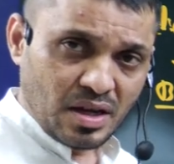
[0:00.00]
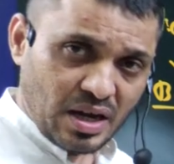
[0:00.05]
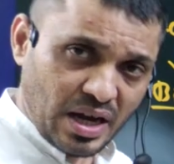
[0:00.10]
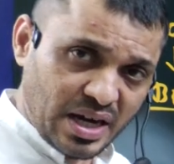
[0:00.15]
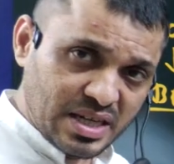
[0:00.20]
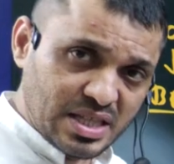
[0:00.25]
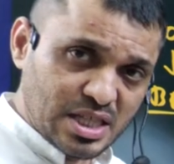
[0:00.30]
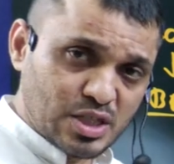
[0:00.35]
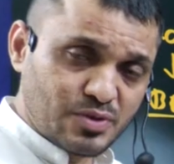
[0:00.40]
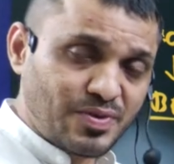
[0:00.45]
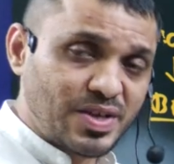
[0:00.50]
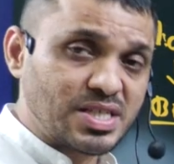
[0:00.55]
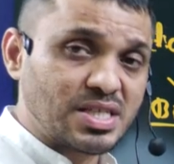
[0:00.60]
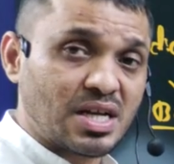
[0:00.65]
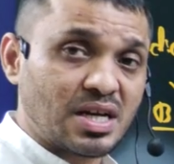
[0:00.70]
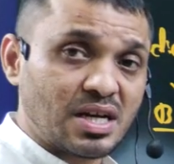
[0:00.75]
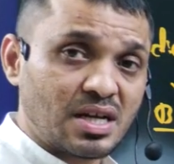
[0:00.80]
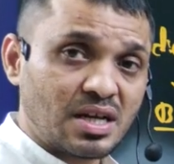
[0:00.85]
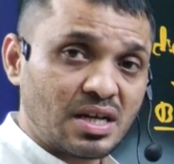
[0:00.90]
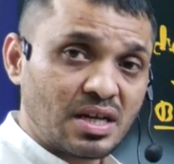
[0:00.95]
And this
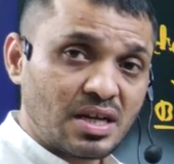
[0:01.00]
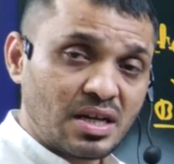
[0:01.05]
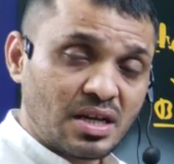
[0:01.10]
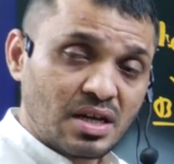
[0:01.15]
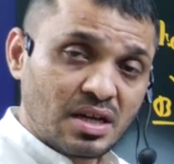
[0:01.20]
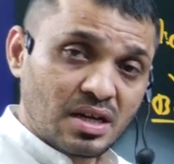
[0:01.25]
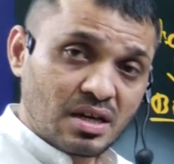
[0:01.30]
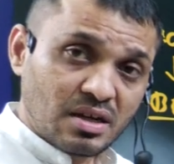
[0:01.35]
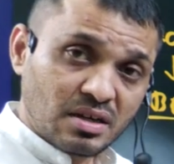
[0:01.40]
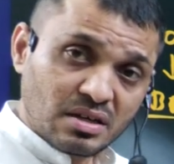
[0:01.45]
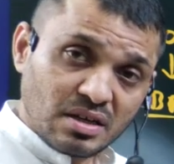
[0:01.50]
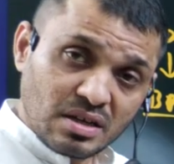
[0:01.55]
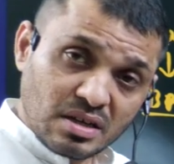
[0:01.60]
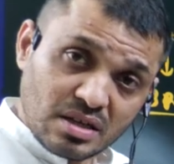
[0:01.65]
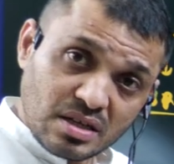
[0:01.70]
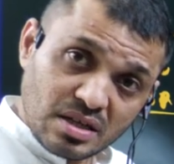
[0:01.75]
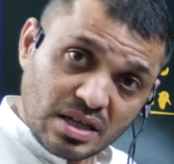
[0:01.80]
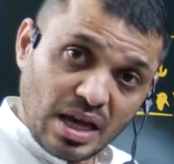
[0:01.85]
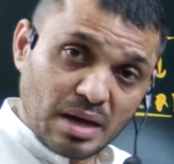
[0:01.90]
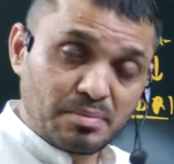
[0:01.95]
visa
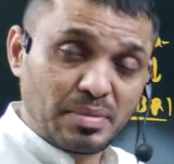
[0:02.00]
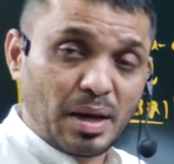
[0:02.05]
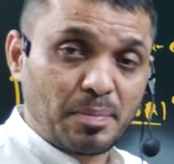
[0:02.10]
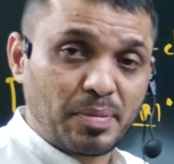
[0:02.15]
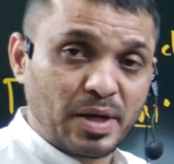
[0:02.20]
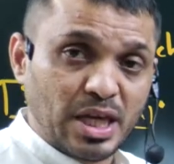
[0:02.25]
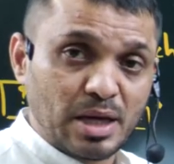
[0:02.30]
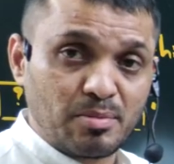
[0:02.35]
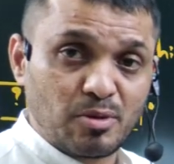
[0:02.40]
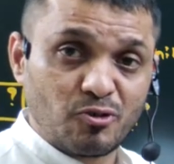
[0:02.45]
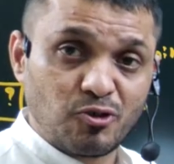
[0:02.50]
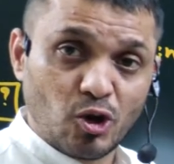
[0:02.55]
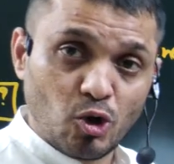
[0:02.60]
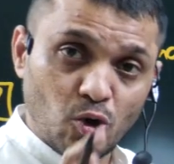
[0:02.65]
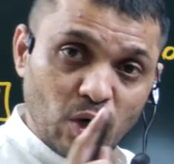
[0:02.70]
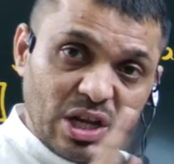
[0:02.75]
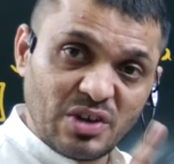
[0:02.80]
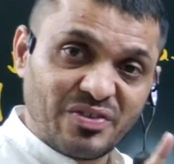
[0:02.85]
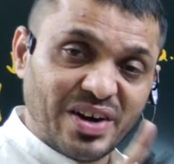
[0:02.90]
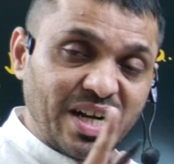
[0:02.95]
can be applicable for
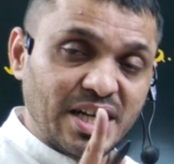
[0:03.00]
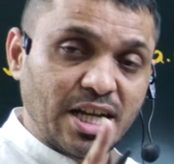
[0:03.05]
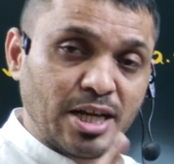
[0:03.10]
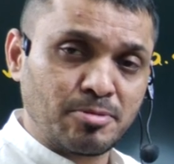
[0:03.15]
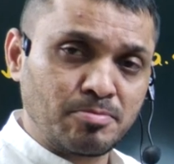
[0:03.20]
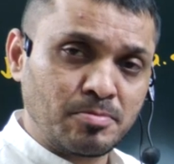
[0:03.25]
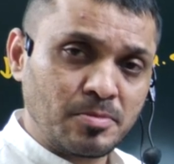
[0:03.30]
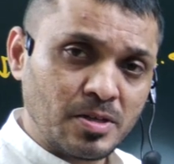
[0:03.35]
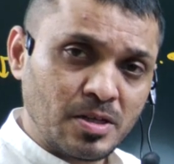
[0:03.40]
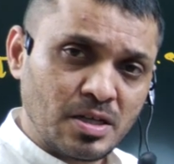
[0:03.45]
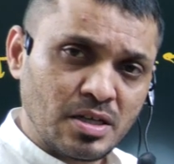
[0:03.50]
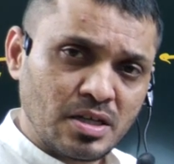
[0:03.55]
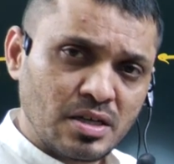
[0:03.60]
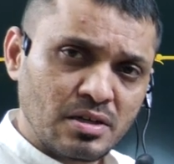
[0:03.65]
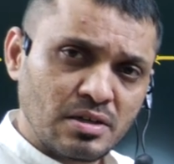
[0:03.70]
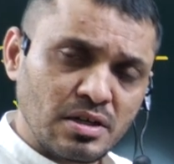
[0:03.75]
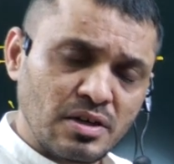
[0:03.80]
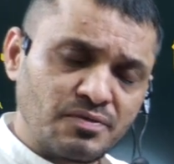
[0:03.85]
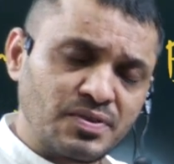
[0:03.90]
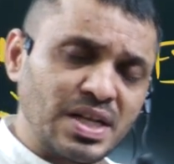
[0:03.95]
only one time.
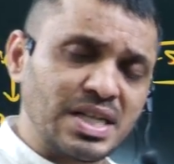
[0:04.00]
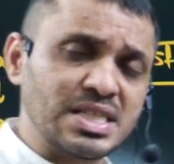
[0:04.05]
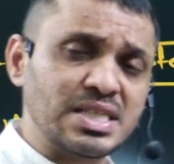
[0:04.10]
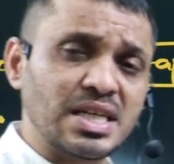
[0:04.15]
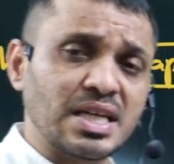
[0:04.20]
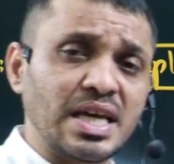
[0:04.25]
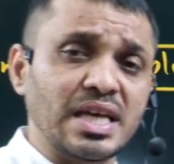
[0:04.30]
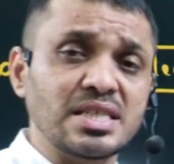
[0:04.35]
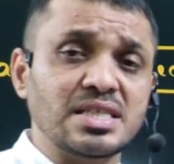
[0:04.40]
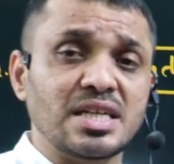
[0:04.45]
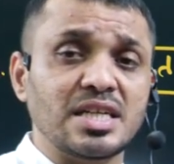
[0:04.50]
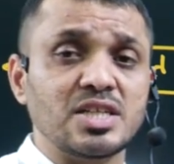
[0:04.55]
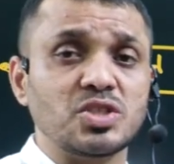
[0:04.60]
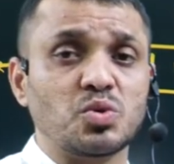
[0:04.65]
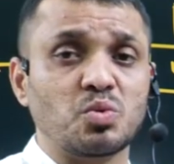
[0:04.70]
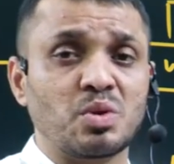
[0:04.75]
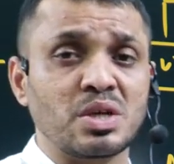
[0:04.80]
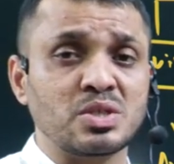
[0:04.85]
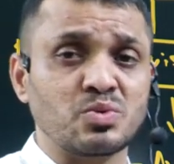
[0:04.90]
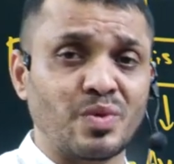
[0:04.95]
If that is the case, that is
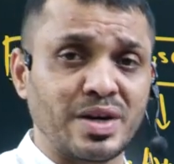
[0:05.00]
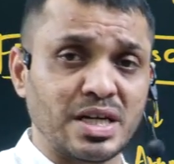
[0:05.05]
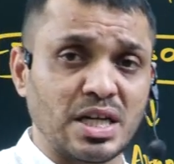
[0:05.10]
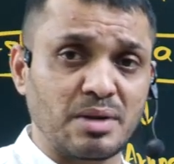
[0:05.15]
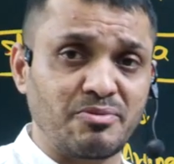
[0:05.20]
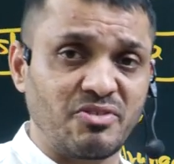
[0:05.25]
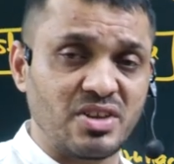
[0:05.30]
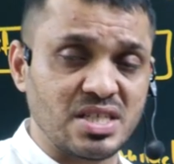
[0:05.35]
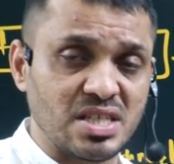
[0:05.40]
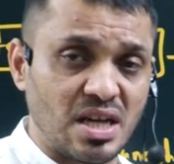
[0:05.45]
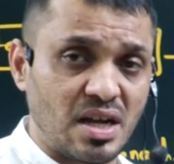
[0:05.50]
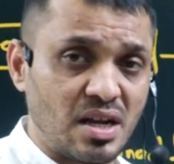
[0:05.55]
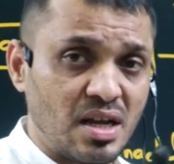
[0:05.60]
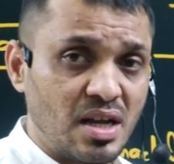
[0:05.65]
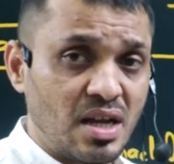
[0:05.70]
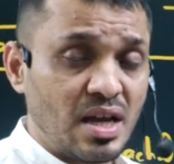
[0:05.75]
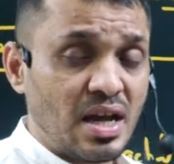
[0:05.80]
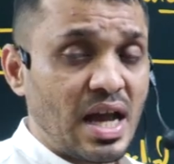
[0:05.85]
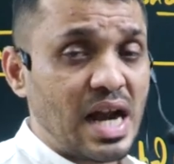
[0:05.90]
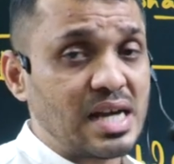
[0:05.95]
known as one-time visa,
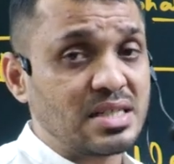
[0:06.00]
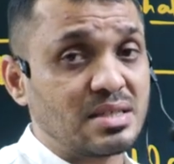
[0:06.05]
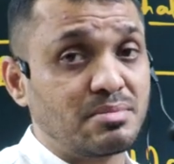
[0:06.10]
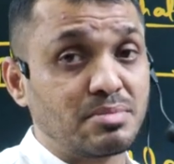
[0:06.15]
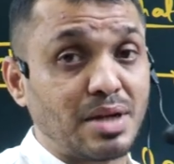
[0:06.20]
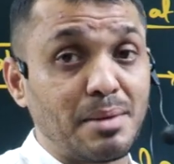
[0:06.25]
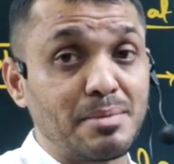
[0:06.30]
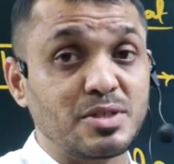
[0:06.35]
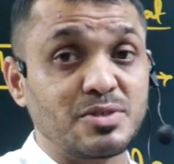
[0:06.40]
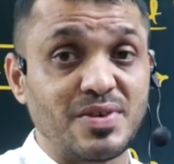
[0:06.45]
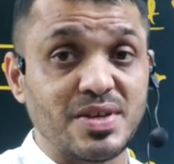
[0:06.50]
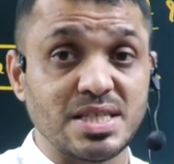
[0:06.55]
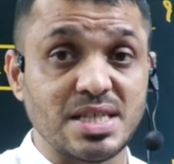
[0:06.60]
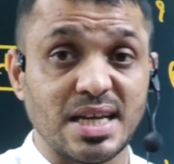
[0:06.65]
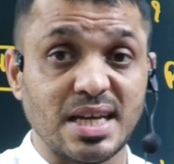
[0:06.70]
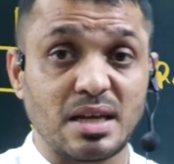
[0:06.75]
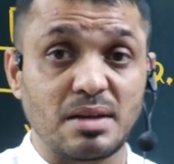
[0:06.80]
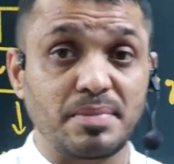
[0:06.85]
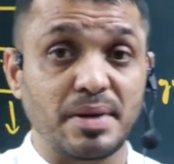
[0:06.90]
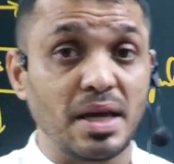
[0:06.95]
and sometimes
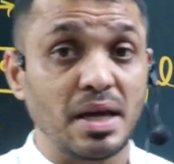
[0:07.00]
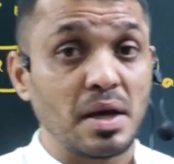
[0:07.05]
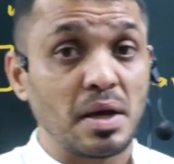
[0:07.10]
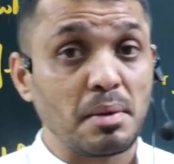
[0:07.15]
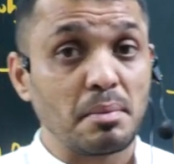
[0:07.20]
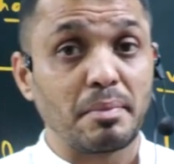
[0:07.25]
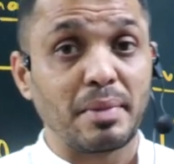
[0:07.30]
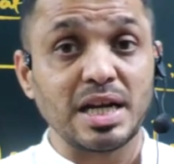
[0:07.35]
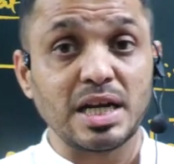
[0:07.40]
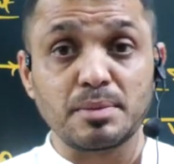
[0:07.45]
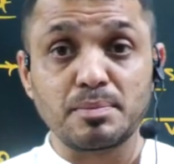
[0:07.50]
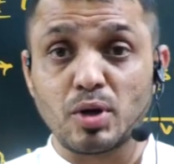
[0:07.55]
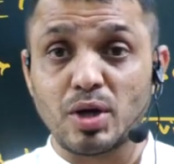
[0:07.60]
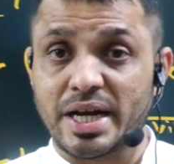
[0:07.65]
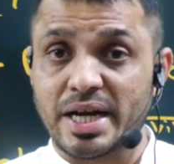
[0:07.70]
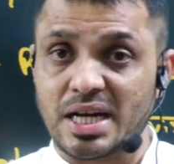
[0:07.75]
visa can be multiple